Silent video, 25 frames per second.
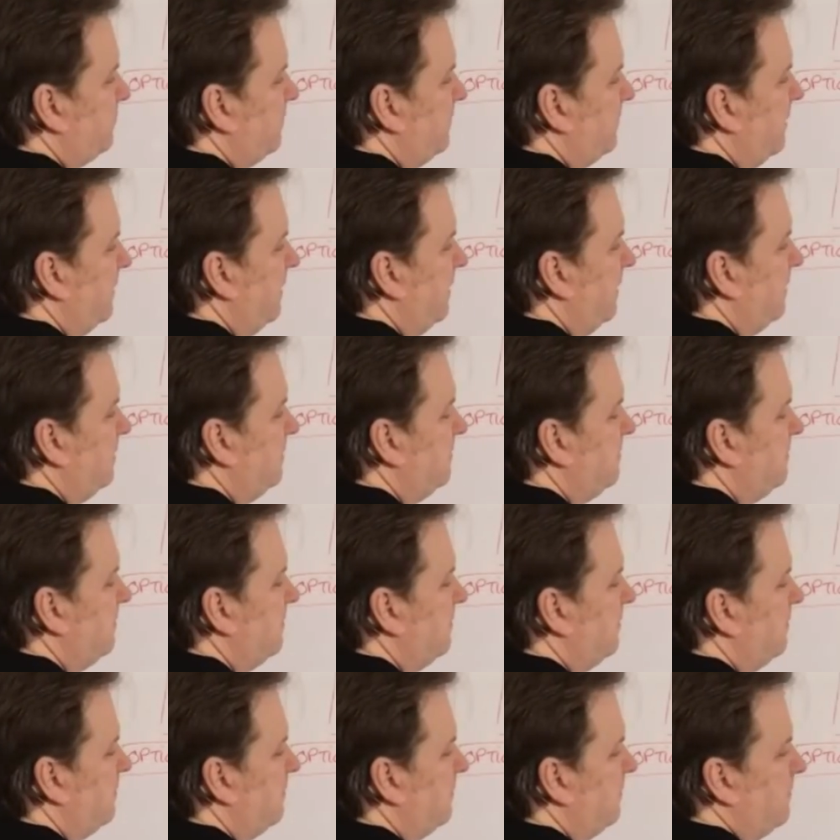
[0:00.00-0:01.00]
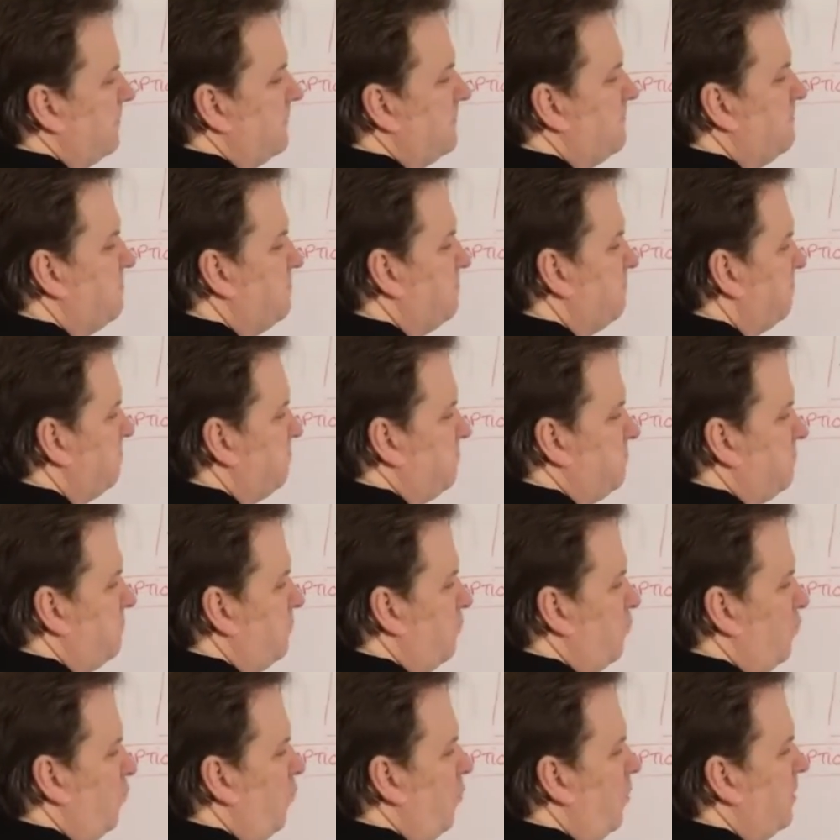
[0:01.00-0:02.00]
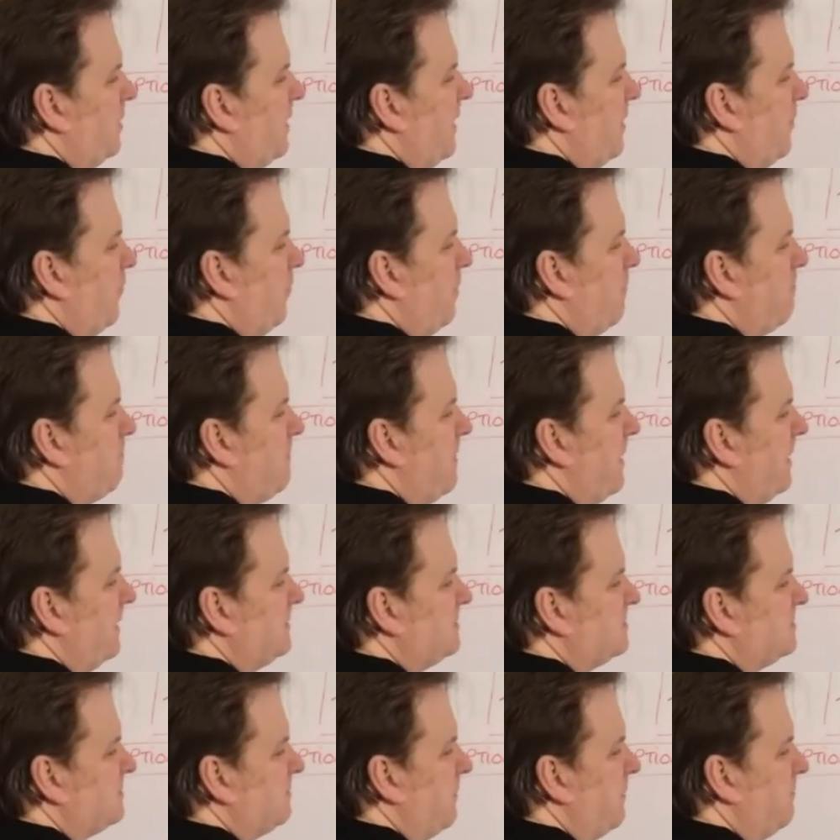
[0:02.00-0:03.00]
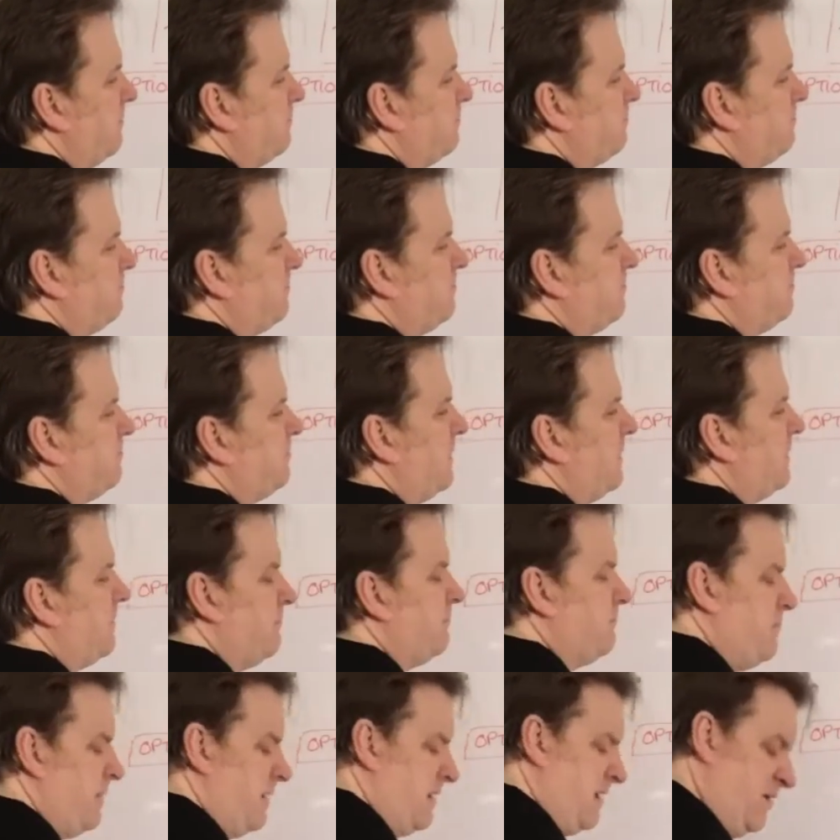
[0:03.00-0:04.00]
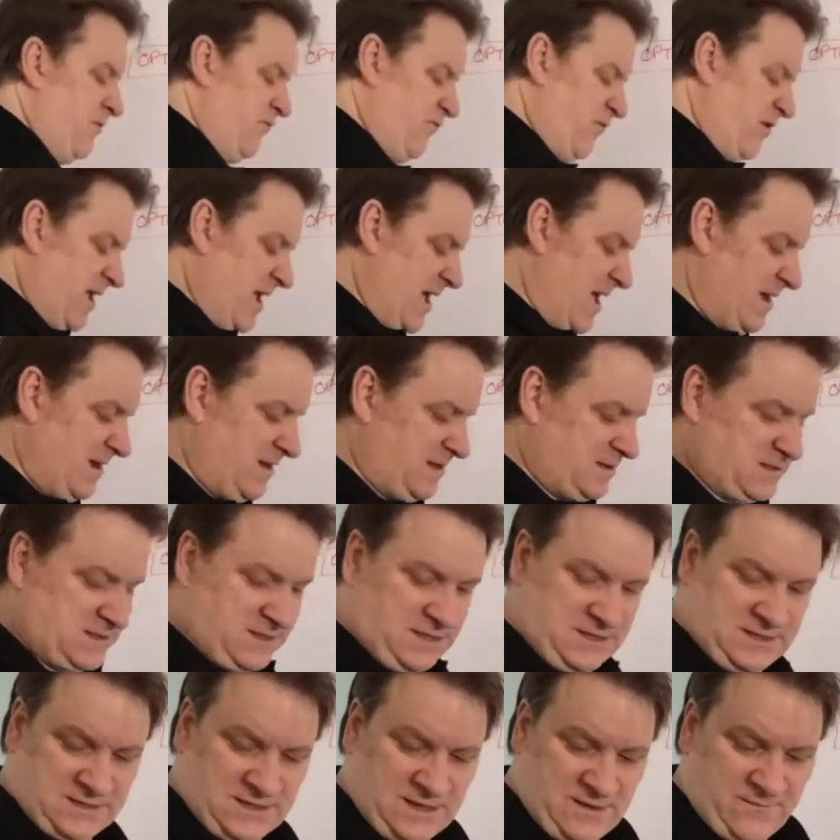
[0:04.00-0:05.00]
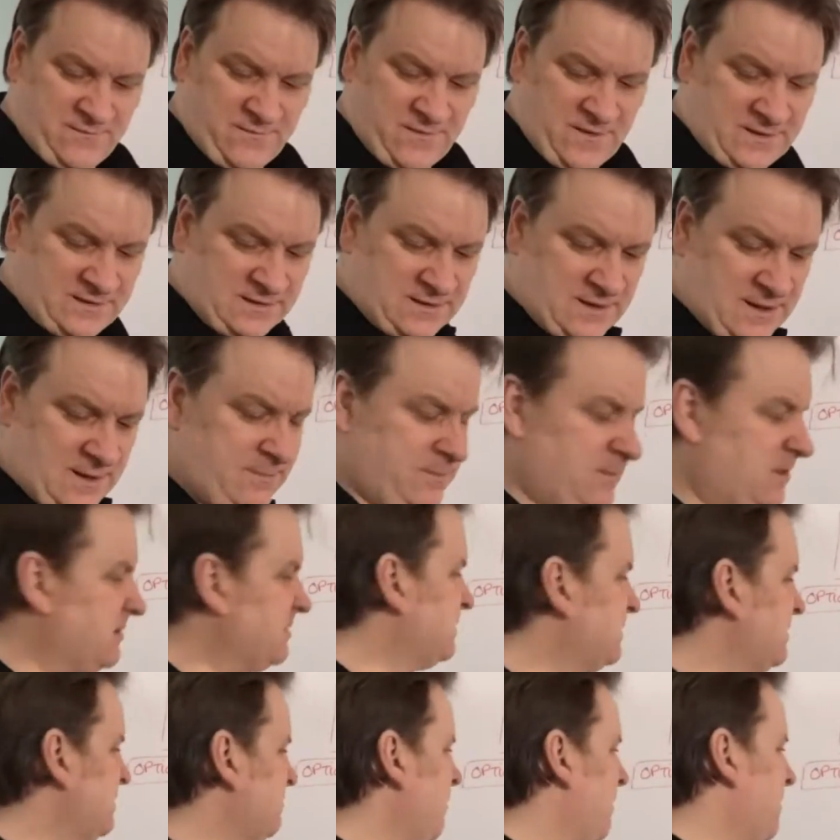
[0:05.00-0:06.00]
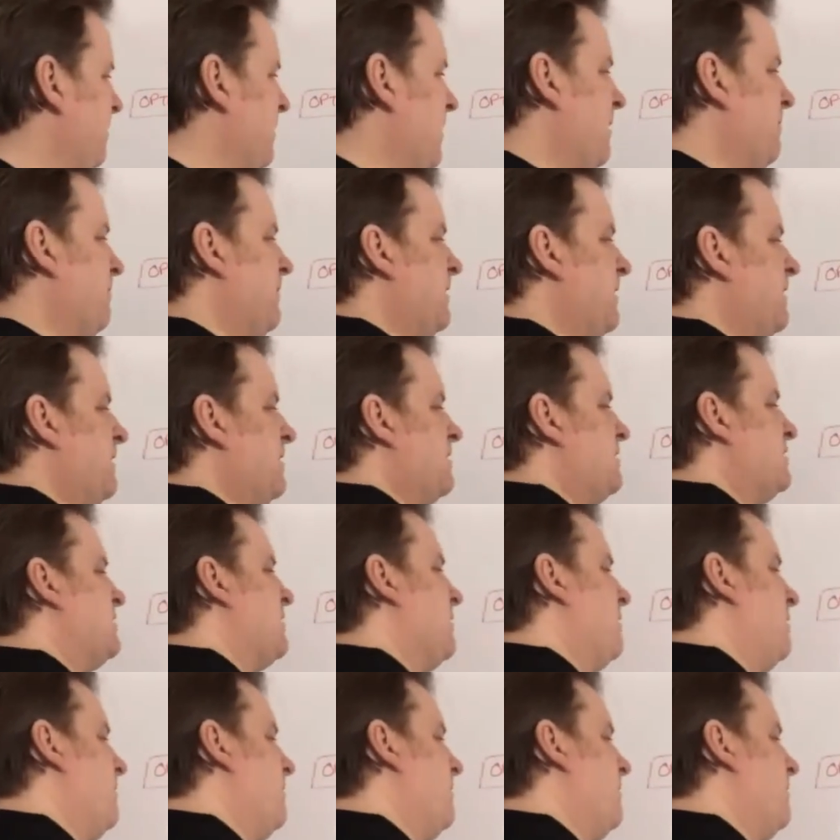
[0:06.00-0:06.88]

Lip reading: in 1 hour maximum. But in reality, in fact, I'm going to swap that because